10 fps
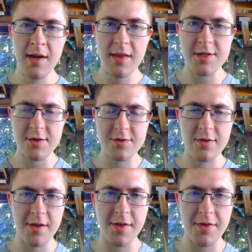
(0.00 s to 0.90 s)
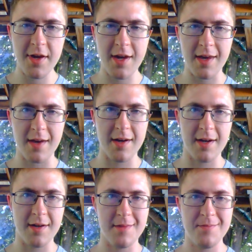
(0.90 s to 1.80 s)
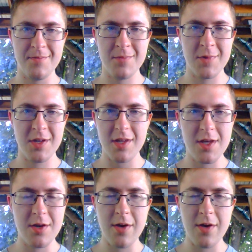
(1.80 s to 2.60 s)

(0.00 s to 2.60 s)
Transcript: that's also another thing uh, EU